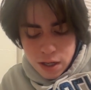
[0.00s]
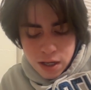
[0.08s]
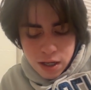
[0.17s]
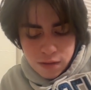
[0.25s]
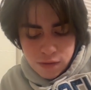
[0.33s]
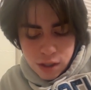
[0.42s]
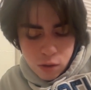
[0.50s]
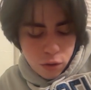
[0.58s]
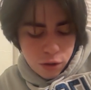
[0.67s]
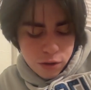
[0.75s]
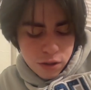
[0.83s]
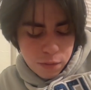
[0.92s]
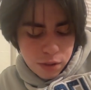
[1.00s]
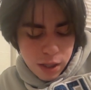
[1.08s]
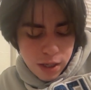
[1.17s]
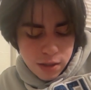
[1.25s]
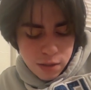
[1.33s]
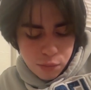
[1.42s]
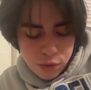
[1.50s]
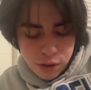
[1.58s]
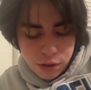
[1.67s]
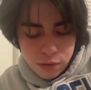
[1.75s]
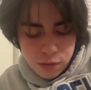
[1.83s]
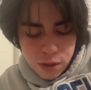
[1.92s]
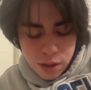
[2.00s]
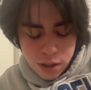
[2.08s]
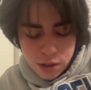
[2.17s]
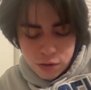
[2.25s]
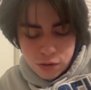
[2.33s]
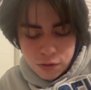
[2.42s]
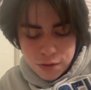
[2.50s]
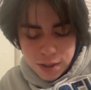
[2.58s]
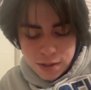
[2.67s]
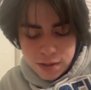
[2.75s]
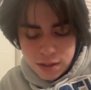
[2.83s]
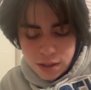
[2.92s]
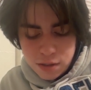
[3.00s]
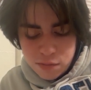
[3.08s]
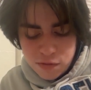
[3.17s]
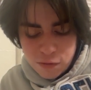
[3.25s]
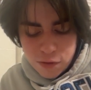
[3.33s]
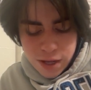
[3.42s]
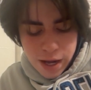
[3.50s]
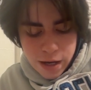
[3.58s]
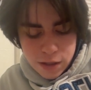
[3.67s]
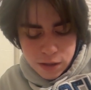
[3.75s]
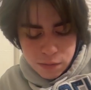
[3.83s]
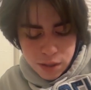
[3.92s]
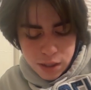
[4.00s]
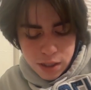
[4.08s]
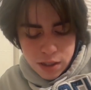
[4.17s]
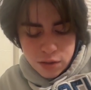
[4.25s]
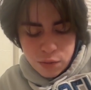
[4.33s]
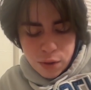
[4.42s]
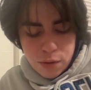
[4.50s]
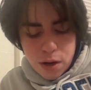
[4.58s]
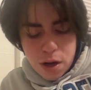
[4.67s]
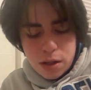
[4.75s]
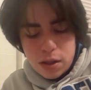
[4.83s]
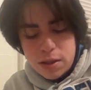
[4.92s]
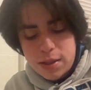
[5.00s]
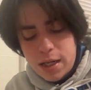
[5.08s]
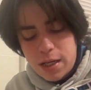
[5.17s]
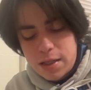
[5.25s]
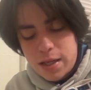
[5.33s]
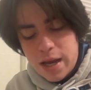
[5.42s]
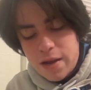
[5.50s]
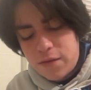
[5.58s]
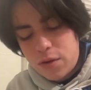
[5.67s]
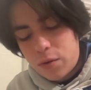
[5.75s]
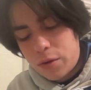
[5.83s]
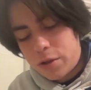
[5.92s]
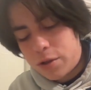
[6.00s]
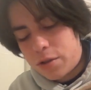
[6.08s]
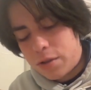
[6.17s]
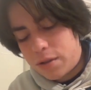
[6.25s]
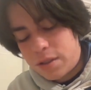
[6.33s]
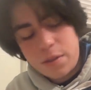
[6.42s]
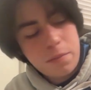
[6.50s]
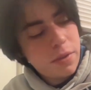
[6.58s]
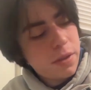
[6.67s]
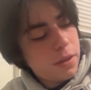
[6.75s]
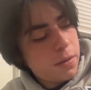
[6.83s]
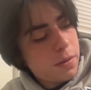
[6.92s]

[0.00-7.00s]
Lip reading: If the orchestra plays a prelude, introducing a scene before the action begins, we are not content to have the orchestra simply